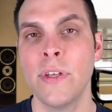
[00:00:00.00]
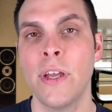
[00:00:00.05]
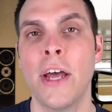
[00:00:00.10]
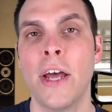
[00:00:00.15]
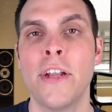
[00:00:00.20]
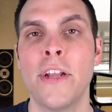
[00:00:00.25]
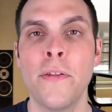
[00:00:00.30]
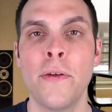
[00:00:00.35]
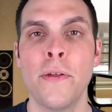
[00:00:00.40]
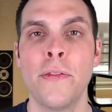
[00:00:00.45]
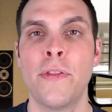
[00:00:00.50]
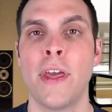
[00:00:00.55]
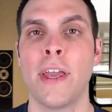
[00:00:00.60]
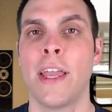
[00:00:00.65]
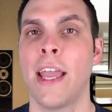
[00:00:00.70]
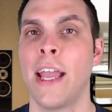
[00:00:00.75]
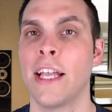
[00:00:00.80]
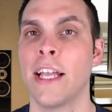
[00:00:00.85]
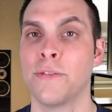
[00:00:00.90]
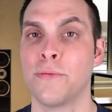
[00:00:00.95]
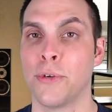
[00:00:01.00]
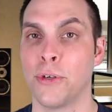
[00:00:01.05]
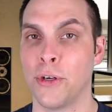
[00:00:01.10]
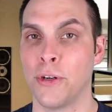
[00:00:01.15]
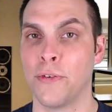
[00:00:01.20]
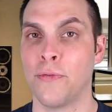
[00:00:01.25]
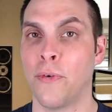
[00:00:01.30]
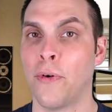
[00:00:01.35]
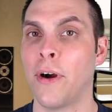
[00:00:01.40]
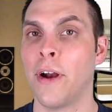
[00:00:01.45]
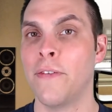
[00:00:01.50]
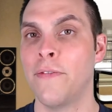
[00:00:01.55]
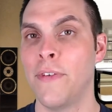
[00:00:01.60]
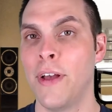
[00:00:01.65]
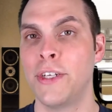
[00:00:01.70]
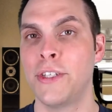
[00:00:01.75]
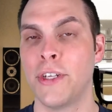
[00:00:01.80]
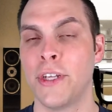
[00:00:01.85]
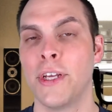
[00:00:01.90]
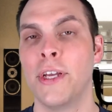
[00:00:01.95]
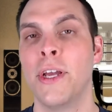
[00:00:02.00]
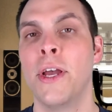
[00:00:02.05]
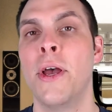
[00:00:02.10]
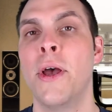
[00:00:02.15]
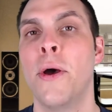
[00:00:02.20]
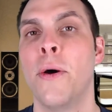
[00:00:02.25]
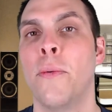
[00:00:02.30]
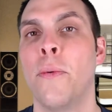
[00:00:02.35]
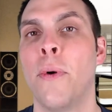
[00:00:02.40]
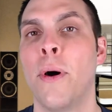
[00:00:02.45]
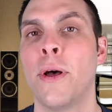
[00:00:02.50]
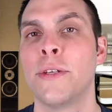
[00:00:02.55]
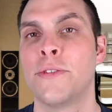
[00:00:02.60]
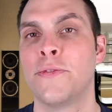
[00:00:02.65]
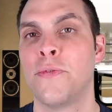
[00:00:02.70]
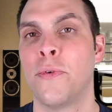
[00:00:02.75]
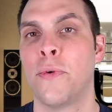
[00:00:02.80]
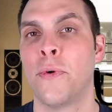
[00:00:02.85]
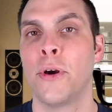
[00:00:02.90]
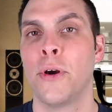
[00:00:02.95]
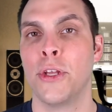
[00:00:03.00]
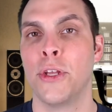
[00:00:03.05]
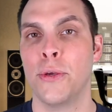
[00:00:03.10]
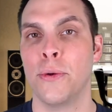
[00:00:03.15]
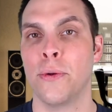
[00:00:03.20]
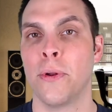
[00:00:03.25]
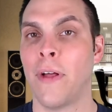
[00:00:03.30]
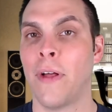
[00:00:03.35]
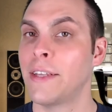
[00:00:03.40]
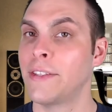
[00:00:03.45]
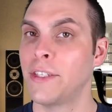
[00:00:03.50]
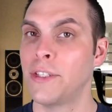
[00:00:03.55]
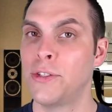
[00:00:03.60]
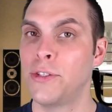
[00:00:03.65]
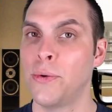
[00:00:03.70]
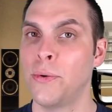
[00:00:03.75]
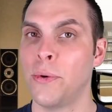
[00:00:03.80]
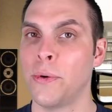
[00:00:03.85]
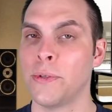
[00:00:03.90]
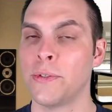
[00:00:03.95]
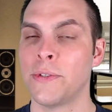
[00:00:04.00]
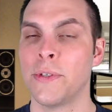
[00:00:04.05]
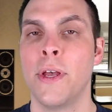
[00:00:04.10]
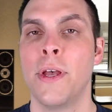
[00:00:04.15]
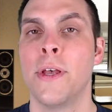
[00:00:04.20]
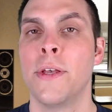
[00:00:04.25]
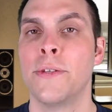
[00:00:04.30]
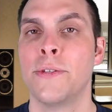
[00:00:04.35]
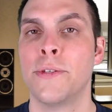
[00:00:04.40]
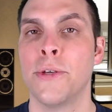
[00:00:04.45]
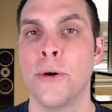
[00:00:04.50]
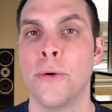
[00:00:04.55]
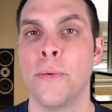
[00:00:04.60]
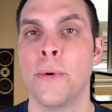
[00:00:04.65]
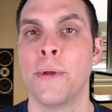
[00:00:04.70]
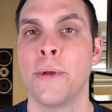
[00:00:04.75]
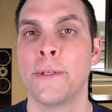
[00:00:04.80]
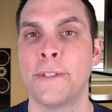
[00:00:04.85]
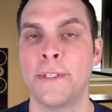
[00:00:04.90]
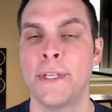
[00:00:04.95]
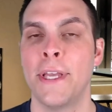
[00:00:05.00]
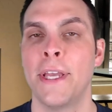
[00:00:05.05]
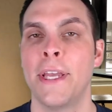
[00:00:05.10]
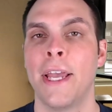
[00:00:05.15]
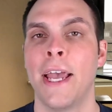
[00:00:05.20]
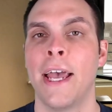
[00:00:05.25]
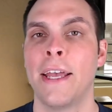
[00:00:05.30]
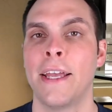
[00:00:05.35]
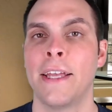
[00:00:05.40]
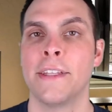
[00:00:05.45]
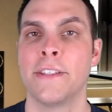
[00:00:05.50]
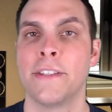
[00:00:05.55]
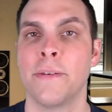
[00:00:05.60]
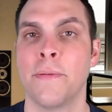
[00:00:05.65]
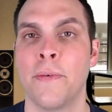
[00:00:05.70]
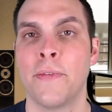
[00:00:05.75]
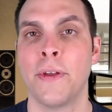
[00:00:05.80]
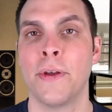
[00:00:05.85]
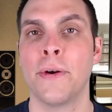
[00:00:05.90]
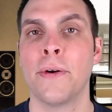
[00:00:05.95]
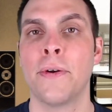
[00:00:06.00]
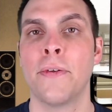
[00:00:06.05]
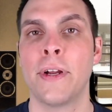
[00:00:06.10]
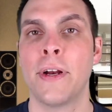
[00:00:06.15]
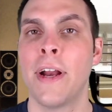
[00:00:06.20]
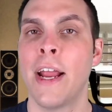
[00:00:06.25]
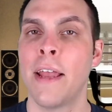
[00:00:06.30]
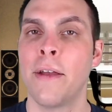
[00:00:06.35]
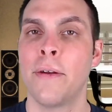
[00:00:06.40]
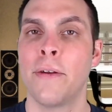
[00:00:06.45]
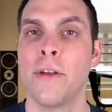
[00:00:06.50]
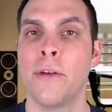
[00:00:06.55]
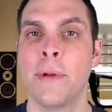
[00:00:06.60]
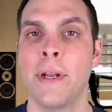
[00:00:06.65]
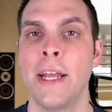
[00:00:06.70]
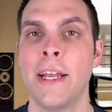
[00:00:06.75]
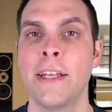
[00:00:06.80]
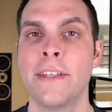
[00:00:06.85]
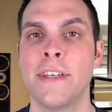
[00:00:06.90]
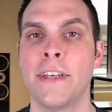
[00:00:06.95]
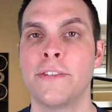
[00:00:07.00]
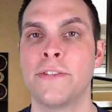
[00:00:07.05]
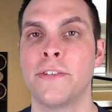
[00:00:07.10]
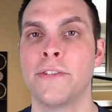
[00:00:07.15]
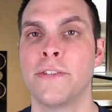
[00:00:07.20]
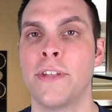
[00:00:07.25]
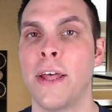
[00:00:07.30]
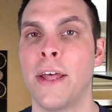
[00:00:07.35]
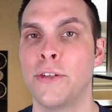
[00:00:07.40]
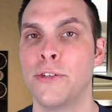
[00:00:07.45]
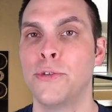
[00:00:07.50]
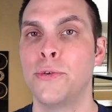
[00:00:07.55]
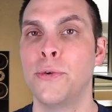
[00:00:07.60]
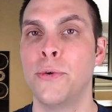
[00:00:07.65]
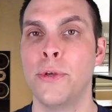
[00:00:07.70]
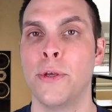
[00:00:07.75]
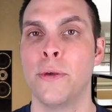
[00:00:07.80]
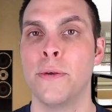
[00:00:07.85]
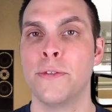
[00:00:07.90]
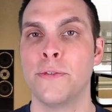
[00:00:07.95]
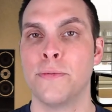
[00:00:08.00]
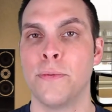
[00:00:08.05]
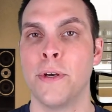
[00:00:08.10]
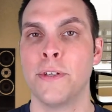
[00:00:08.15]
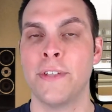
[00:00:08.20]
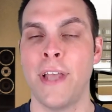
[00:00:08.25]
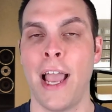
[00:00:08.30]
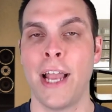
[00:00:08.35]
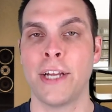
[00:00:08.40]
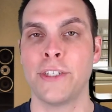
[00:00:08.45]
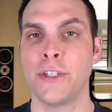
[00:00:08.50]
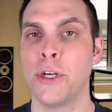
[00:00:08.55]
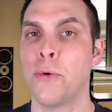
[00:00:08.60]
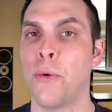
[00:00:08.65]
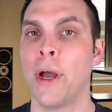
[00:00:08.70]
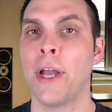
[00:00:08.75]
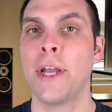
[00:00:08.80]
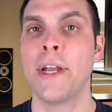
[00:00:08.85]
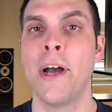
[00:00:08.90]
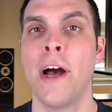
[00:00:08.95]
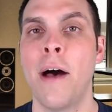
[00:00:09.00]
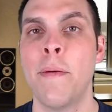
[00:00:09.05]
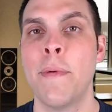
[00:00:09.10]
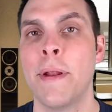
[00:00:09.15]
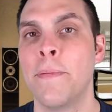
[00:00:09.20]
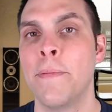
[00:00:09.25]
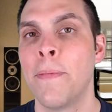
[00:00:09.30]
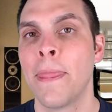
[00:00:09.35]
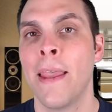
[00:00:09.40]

Another thing hands were good for eventually was for utilizing tools. So we'll see in some of the earlier human ancestors that tool use was actually quite common.